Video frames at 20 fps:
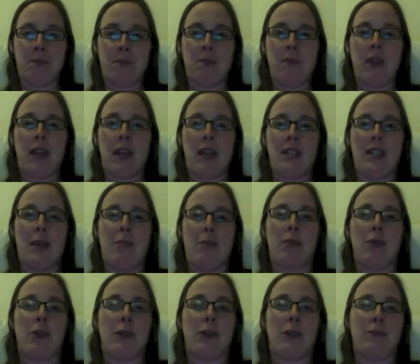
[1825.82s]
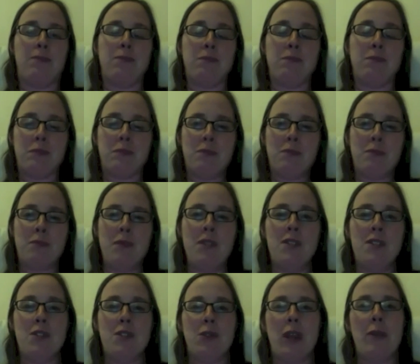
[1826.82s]
uh, temporal
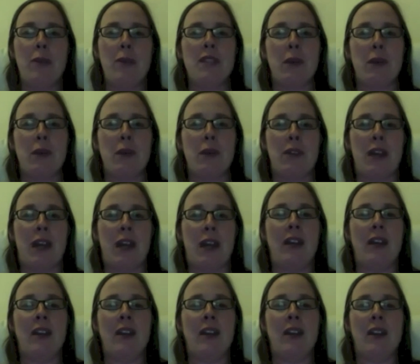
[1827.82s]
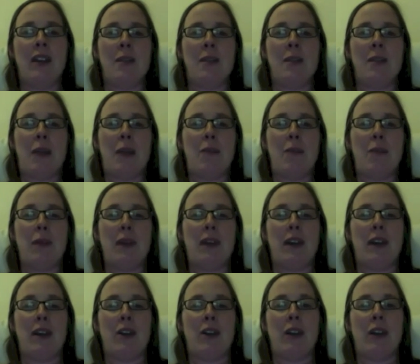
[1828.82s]
streams that we think might be uh,
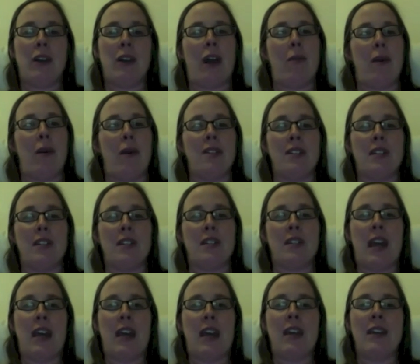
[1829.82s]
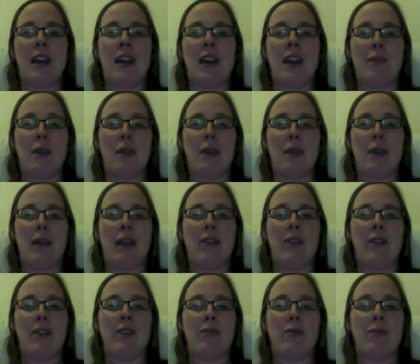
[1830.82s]
occurring on Mars today, um, coming out
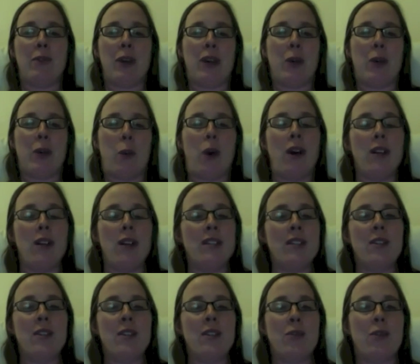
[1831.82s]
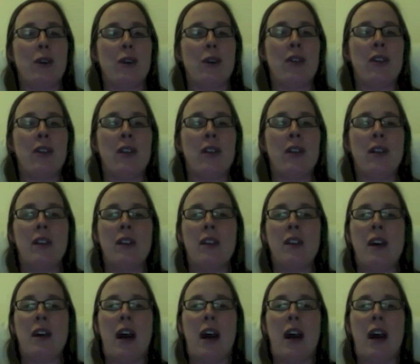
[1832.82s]
of crater walls and so forth.
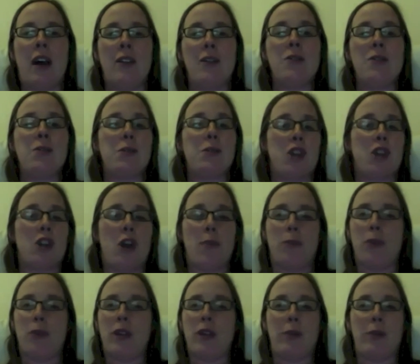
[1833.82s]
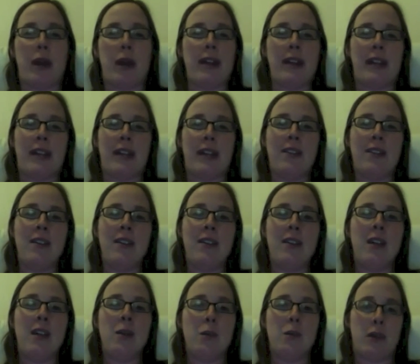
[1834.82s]
Uh, those would show up really brightly
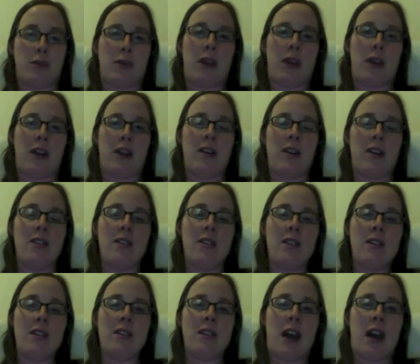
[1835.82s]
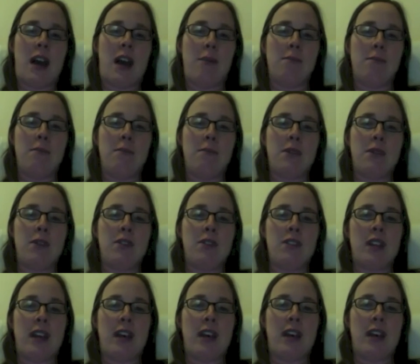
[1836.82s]
with radar. Um, so there's
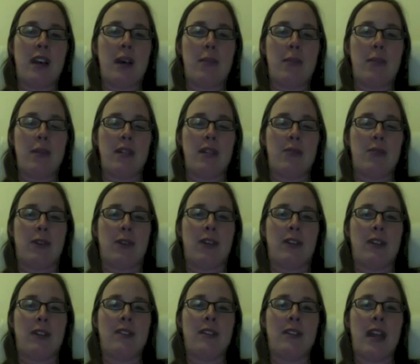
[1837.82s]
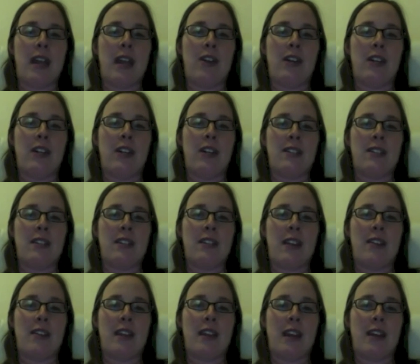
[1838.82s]
a, a, couple of different areas
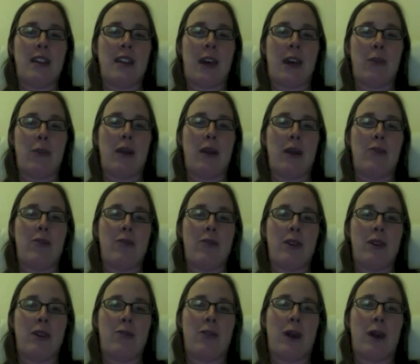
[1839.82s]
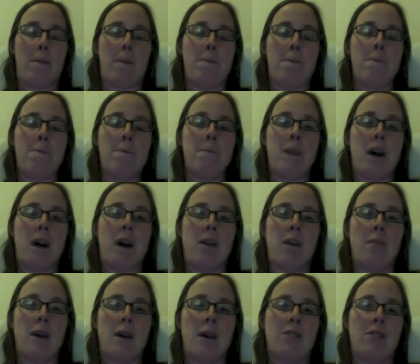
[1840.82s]
I think that would benefit from
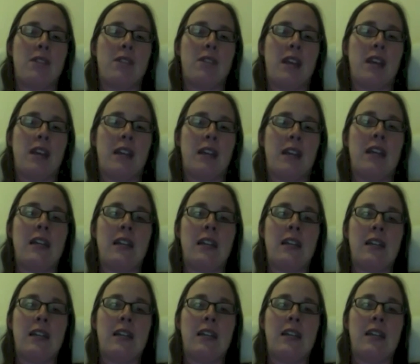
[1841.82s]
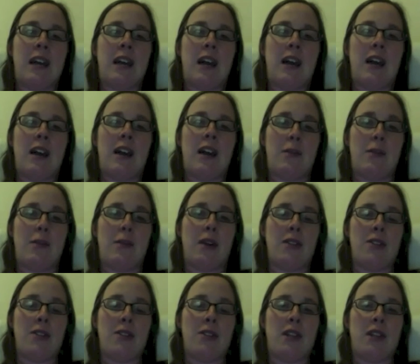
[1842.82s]
um, understanding uh, on
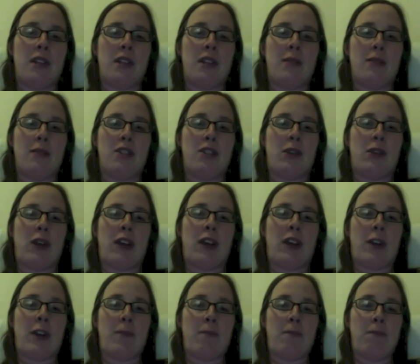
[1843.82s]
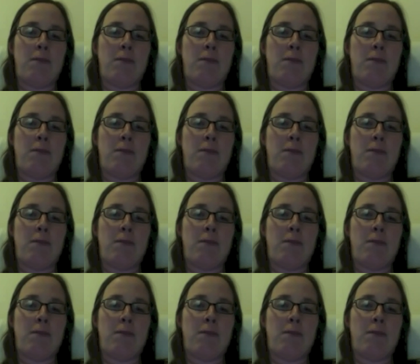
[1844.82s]
Mars using an imaging radar.